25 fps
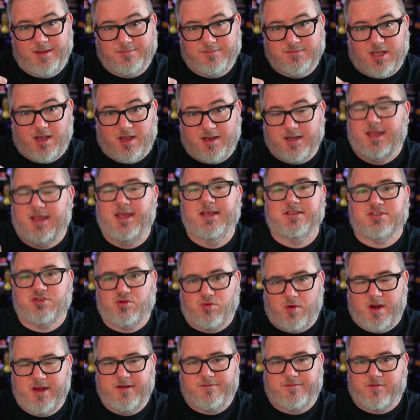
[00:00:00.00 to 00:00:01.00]
I'm talking. It's
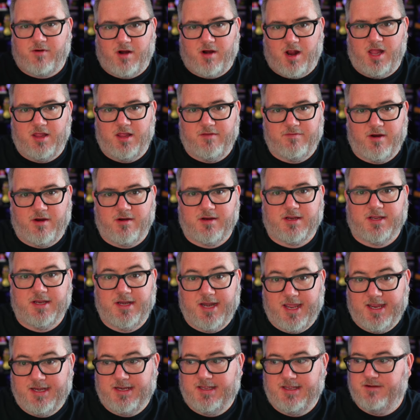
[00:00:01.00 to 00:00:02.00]
great for all of our
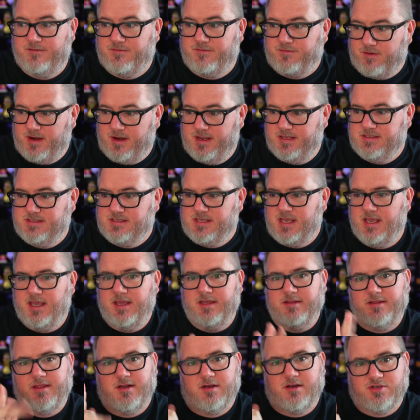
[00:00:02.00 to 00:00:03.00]
Canadian friends
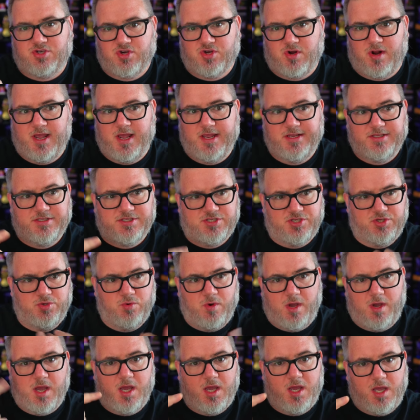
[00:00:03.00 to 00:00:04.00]
that are trying
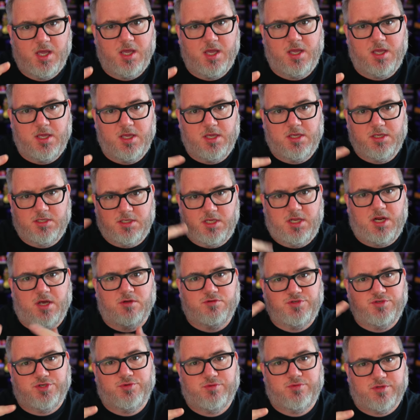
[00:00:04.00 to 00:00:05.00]
to
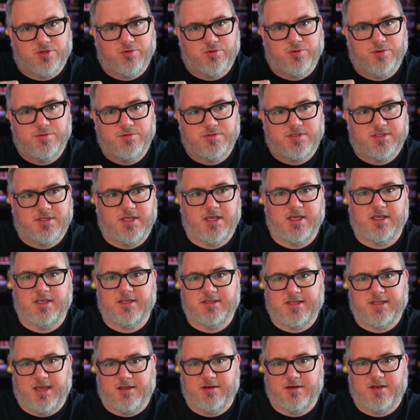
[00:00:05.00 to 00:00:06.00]
do the cruise thing
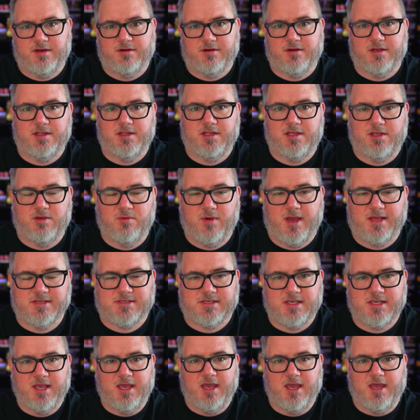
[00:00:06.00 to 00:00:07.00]
down here in the
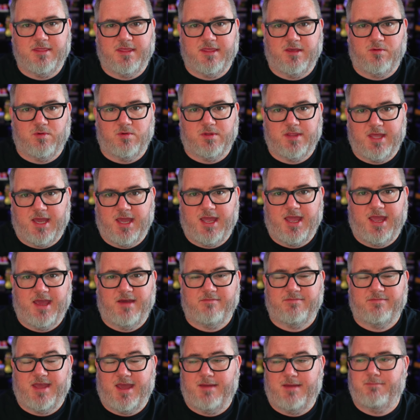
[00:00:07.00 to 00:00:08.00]
U.S., they will not
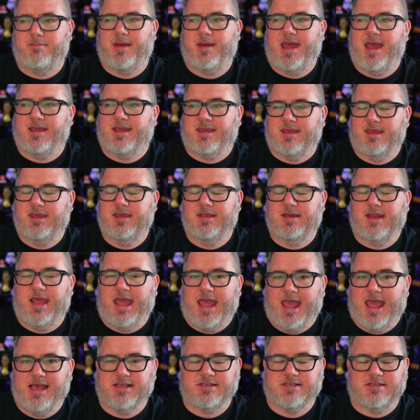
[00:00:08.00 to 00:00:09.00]
have that back-end
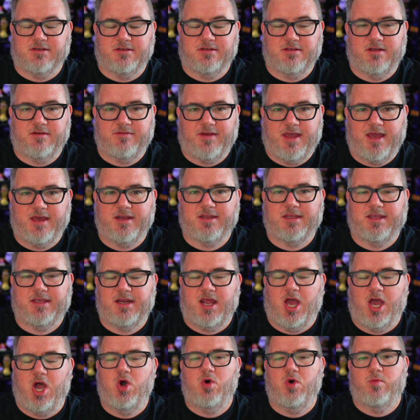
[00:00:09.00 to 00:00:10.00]
hassle of how to
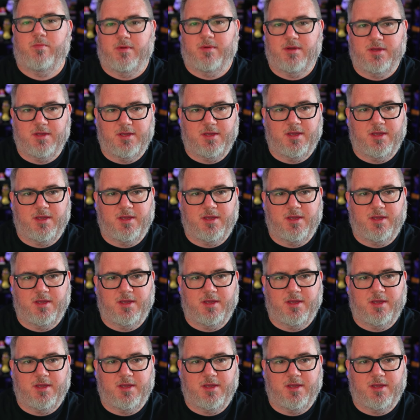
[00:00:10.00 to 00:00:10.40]
get home.